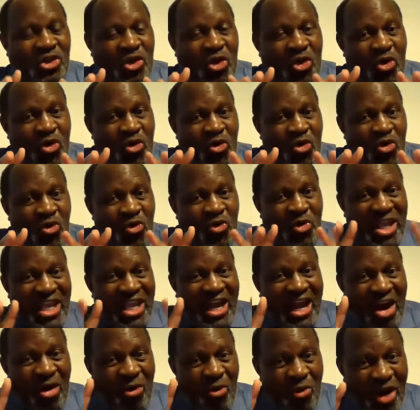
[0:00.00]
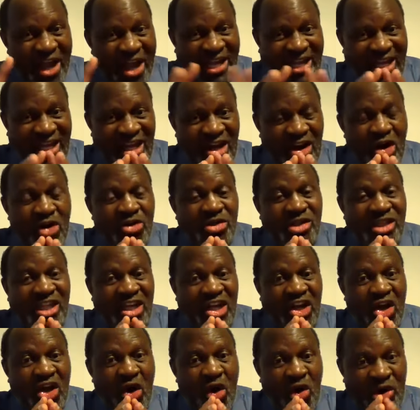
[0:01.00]
So we are working on
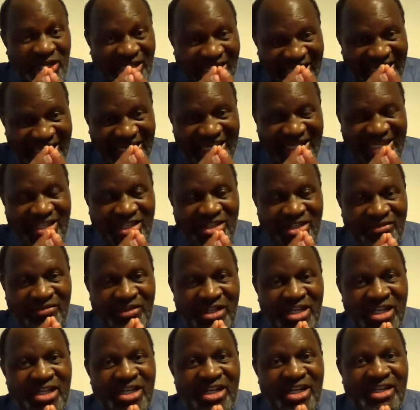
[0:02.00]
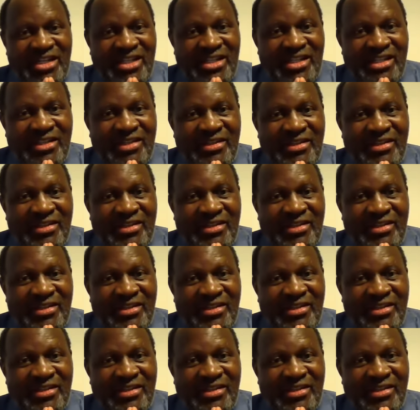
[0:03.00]
the godliness of God.